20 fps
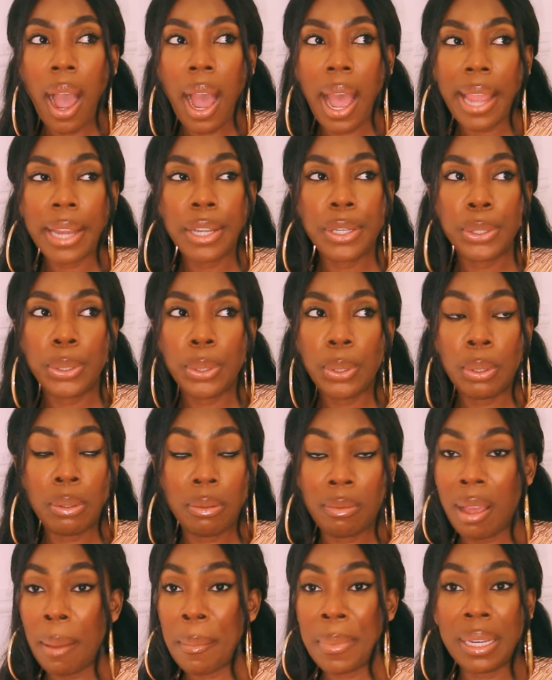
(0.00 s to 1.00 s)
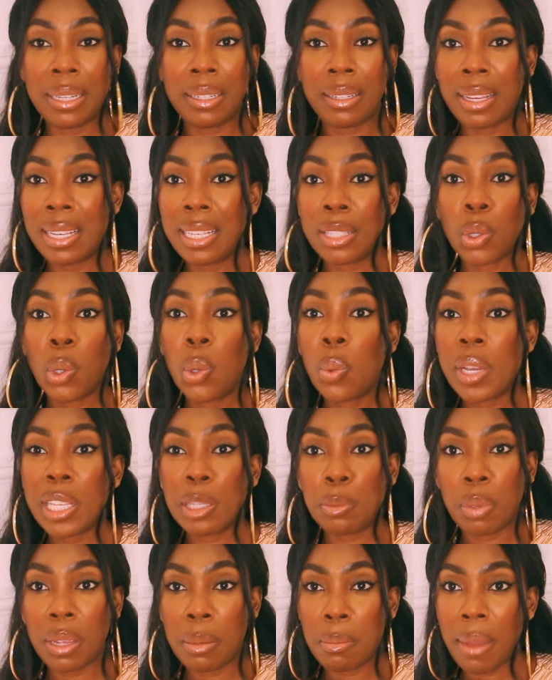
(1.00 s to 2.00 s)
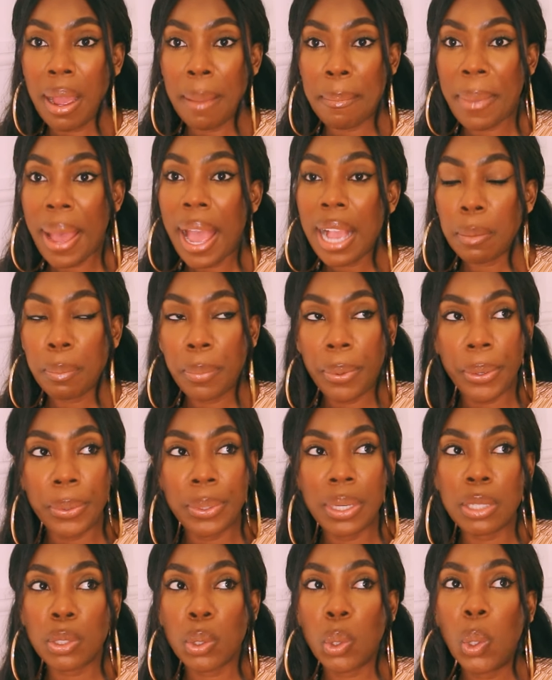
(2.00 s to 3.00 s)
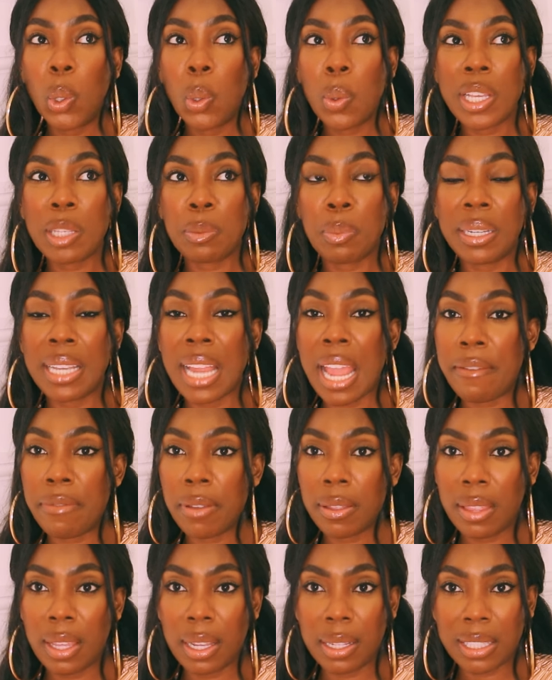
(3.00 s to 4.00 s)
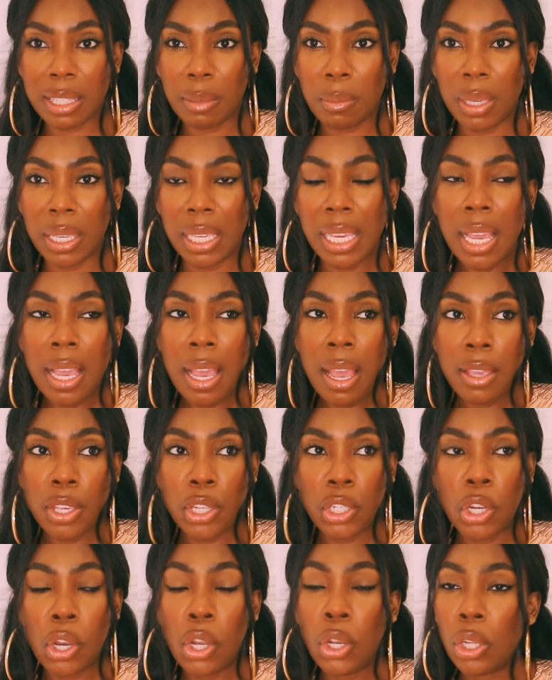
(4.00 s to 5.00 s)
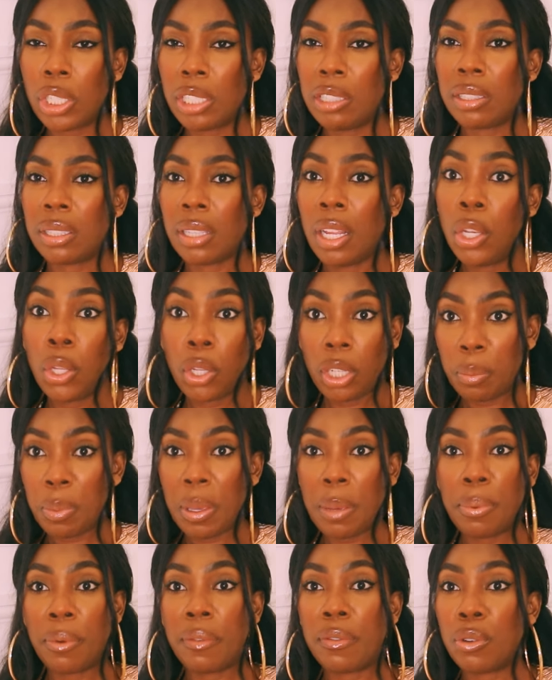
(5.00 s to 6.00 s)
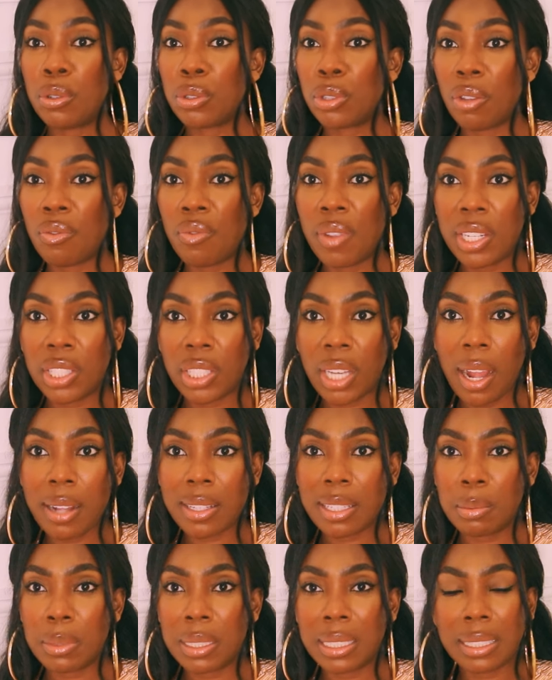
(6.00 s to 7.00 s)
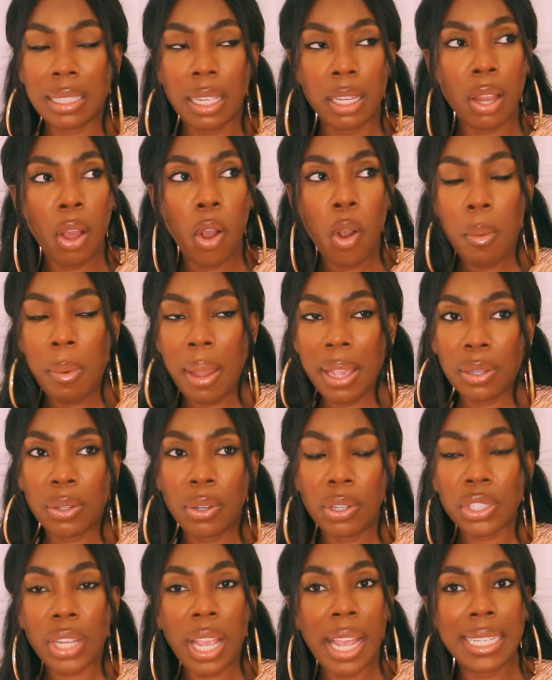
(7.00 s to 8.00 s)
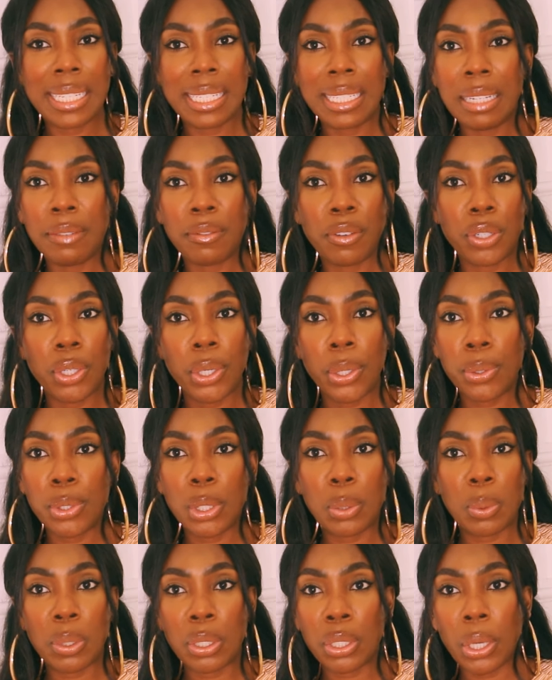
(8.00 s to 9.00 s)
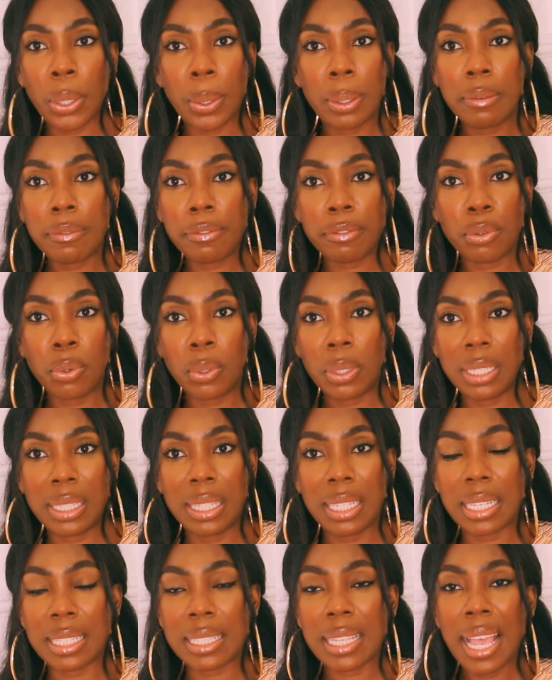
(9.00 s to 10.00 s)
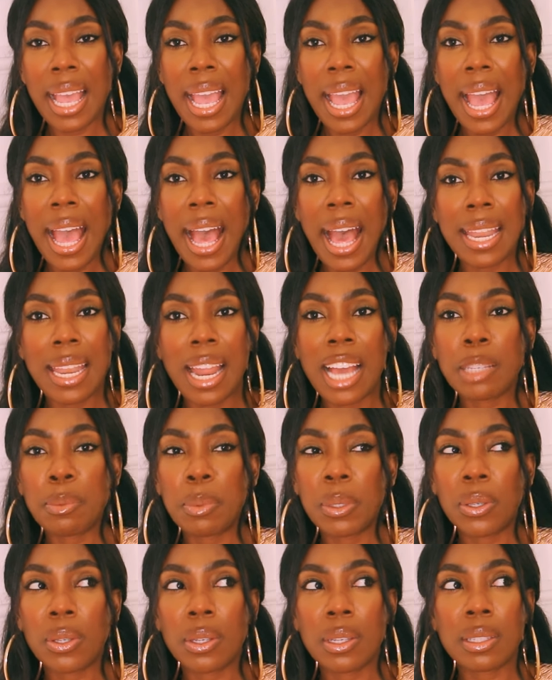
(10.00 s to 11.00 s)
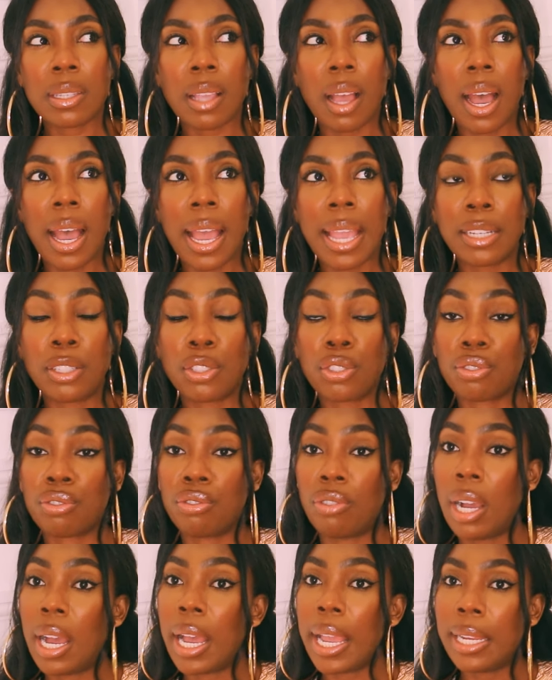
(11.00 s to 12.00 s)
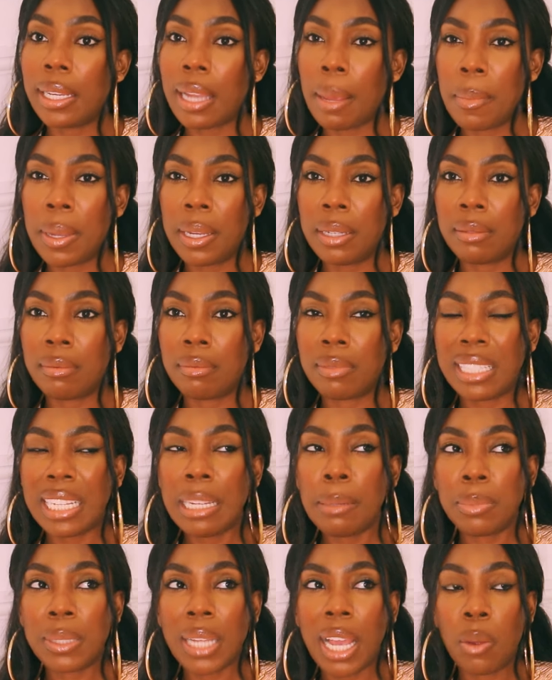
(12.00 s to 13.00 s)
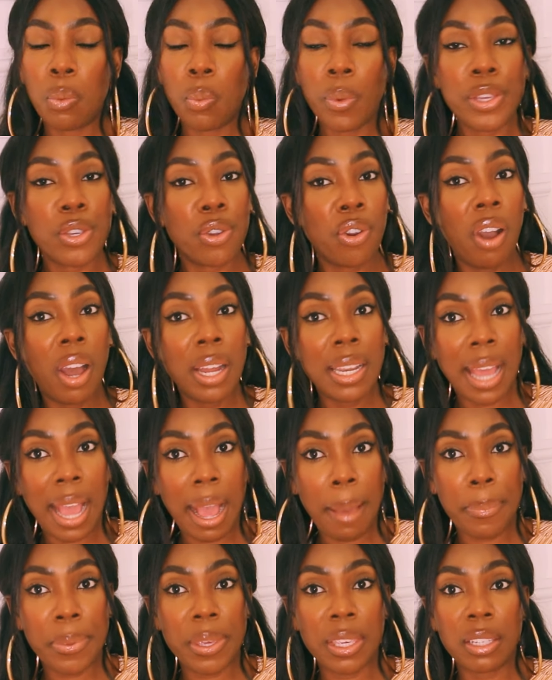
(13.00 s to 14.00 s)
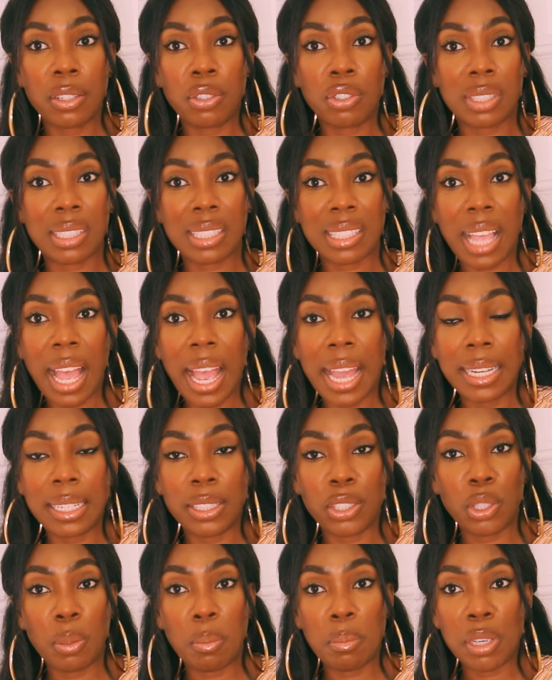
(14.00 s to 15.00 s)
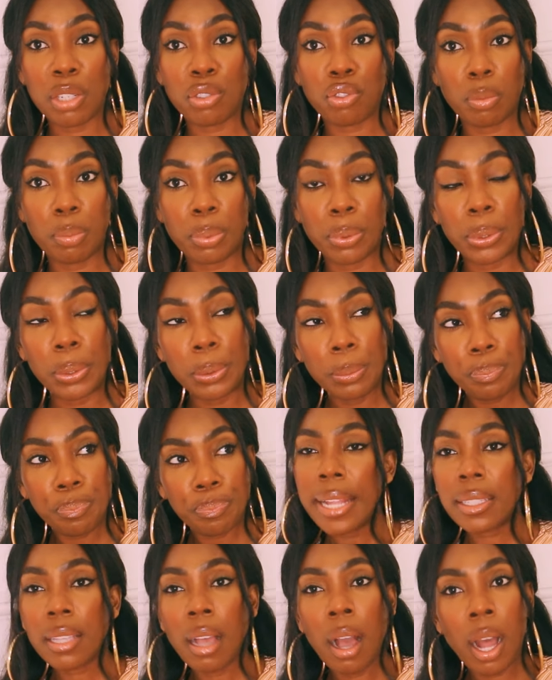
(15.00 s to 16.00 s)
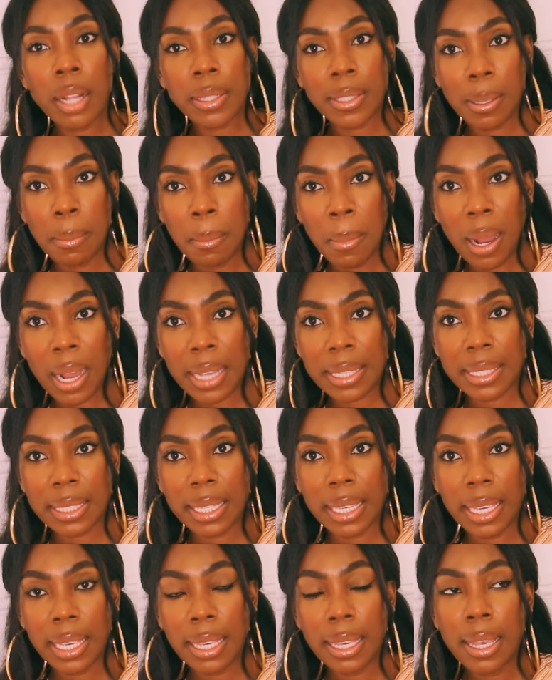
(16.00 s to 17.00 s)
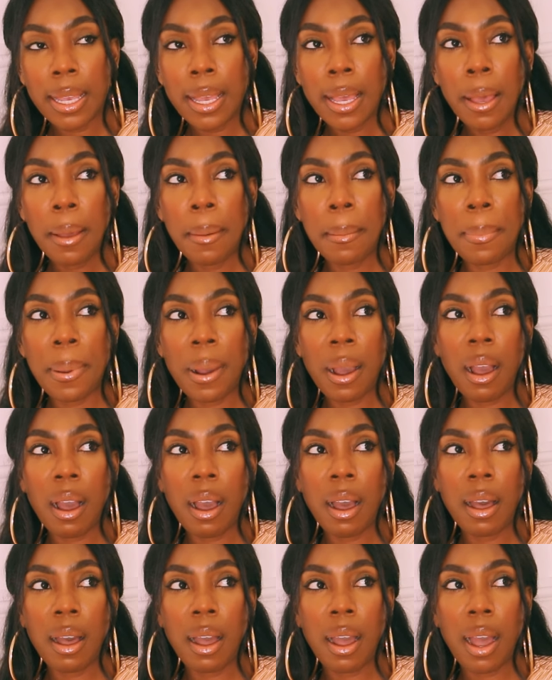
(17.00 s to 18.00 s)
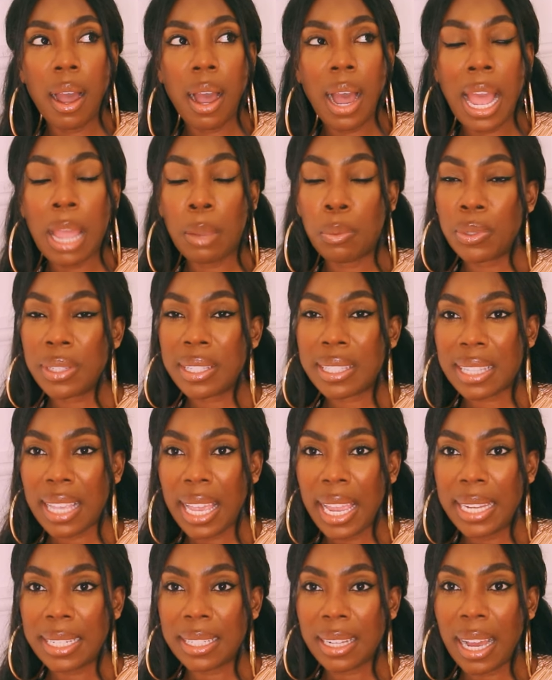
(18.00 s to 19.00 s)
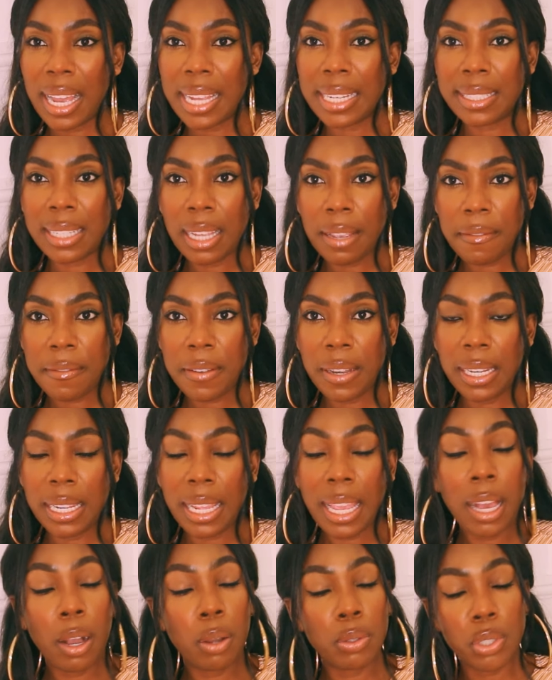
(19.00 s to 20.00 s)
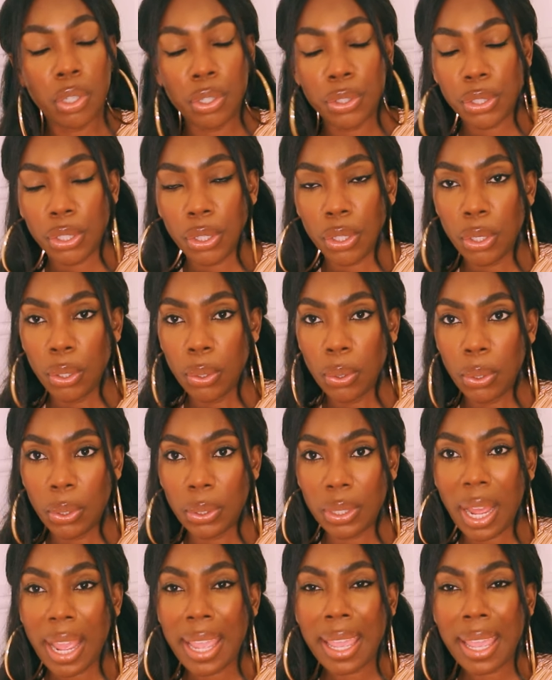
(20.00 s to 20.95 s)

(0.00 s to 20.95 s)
I knew I mean he's always been my backbone he's always been everything to me you know a lot of a lot of people have also reached out to me and said oh my gosh I didn't even know you were going through all of this and that's because I tried I mean deep down when you're unhappy and you're sad and you're miserable it's hard to mask it but I would say that I definitely held on to the Lord.